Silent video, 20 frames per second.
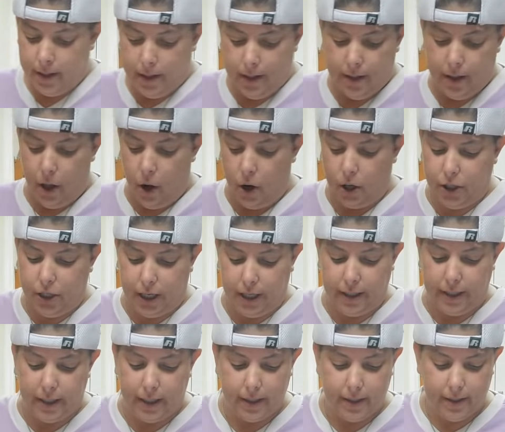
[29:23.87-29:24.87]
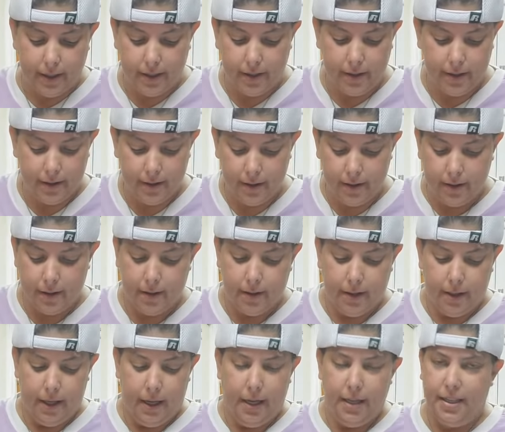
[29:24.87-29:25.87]
Lord Jesus.
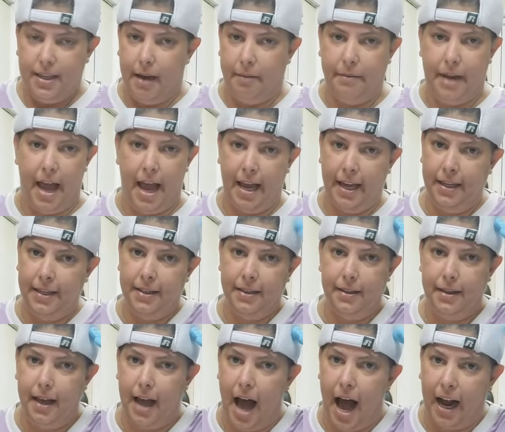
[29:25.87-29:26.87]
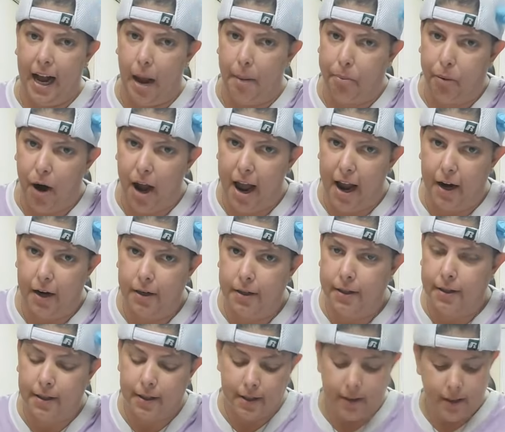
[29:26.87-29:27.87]
Some days I got
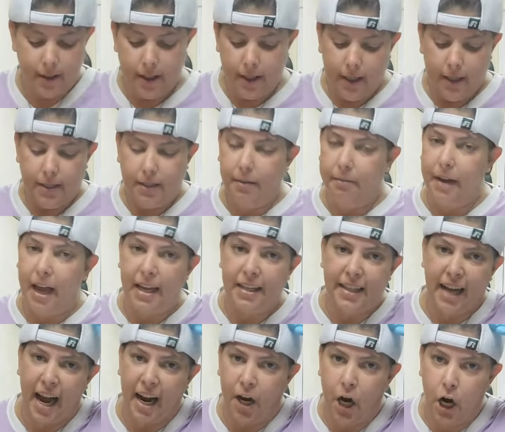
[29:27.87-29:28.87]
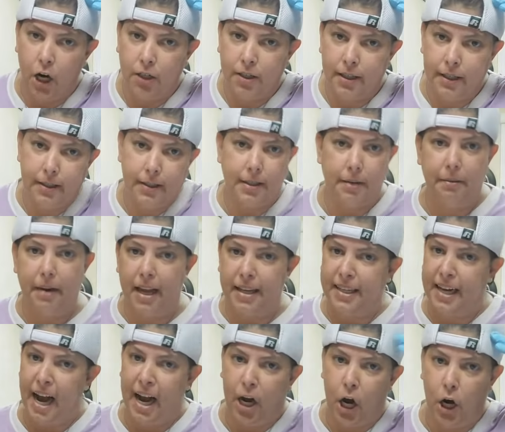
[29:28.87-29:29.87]
prayers. Some days I got cursing. Some days
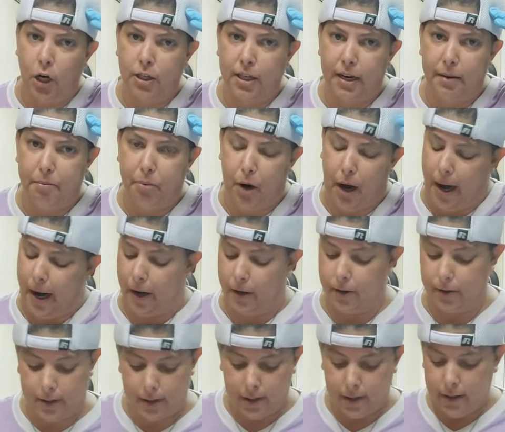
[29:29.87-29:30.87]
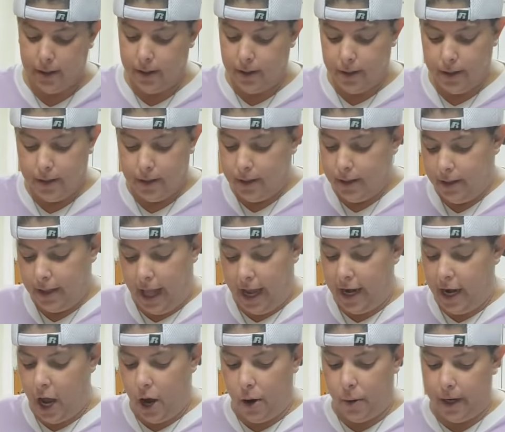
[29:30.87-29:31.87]
I got cursing and prayers. They
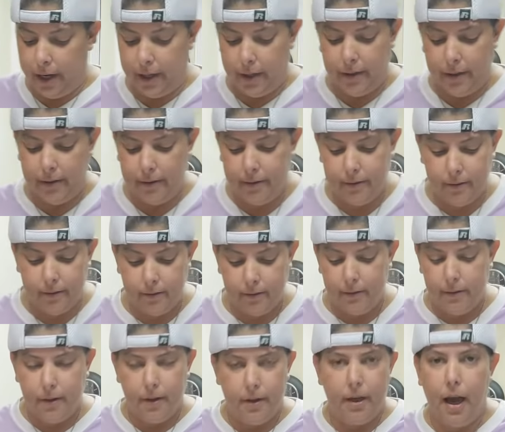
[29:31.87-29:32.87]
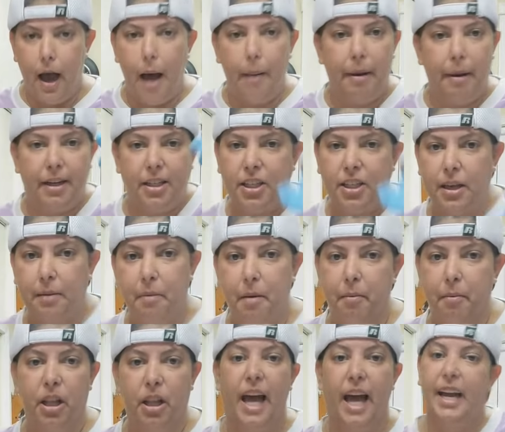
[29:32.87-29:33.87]
know it. I bet you some of
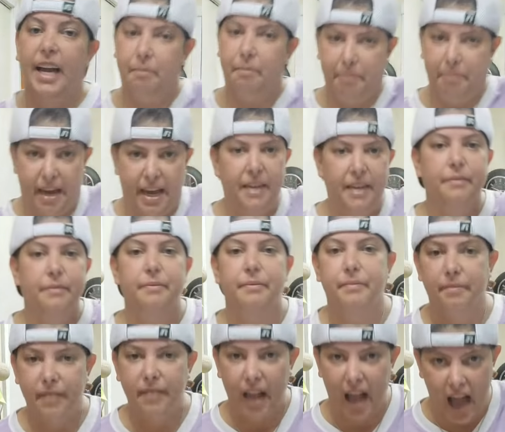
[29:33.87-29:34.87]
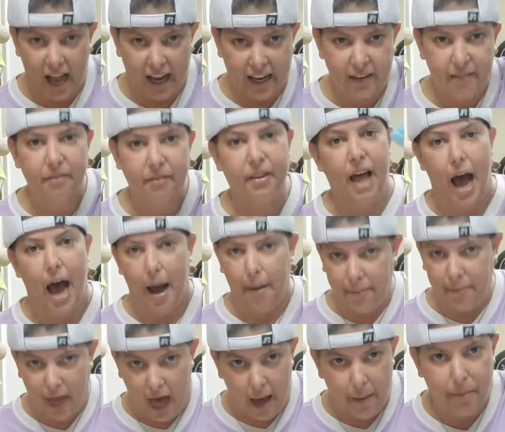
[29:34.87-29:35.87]
them are like me.
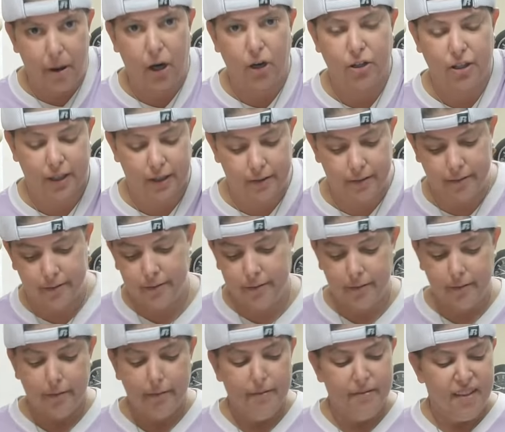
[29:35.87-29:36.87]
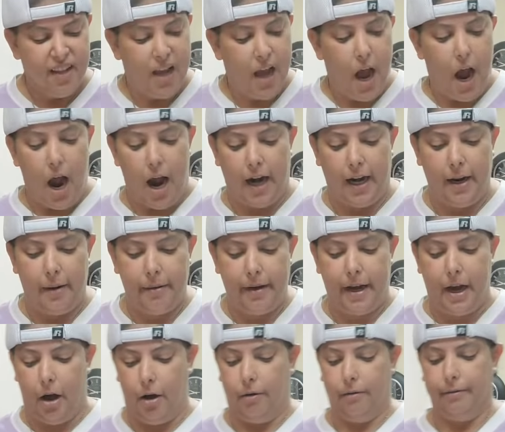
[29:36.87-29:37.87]
I'm that person. All right, here we
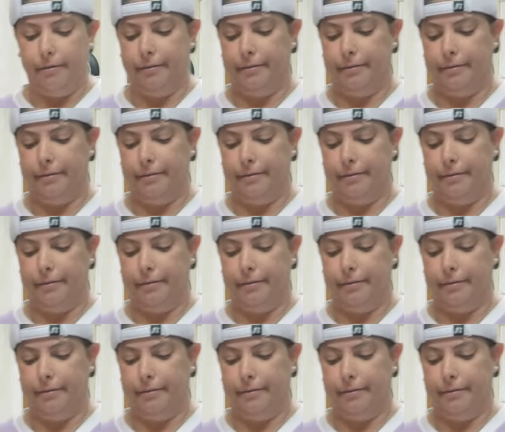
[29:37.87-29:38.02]
go.